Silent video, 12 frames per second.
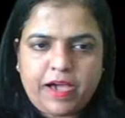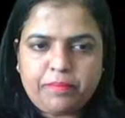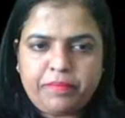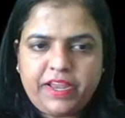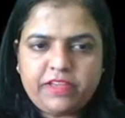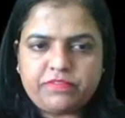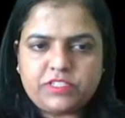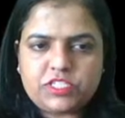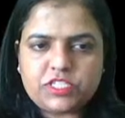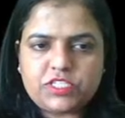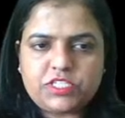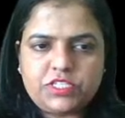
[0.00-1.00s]
fabric which
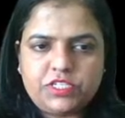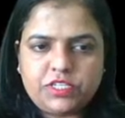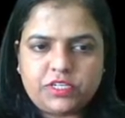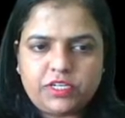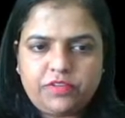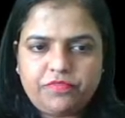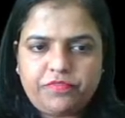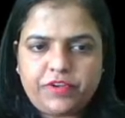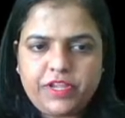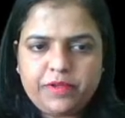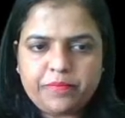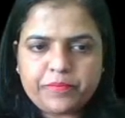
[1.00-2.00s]
is dirt
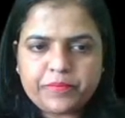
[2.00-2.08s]
free,